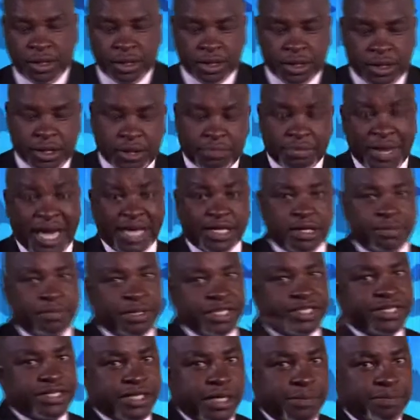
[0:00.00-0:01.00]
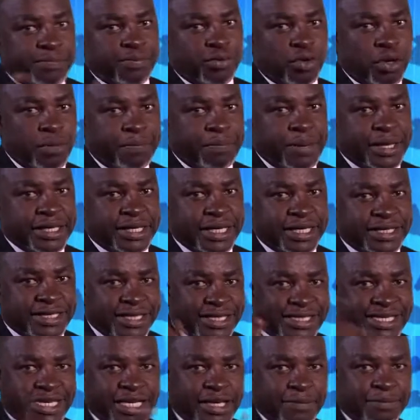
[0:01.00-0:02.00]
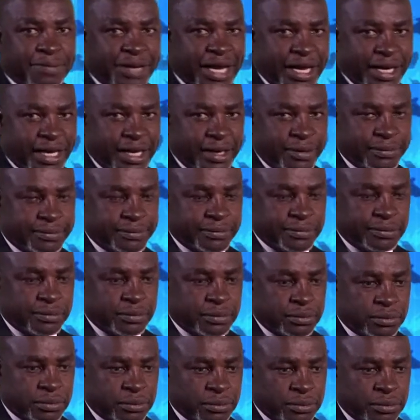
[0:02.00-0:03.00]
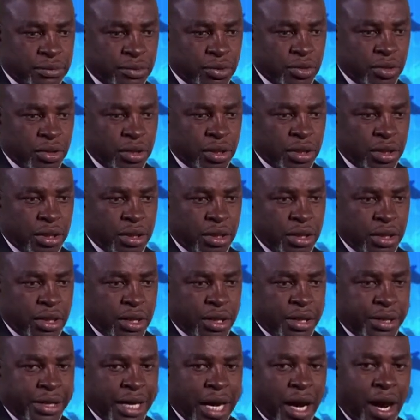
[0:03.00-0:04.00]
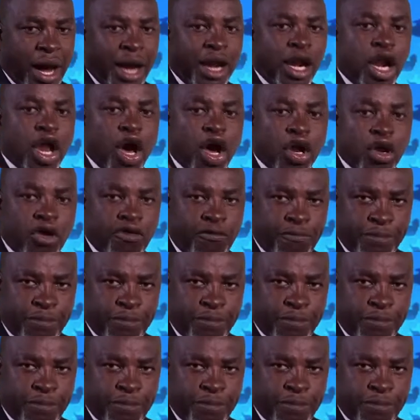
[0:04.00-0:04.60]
it might be simple, but it's a deal breaker. Now, a lot of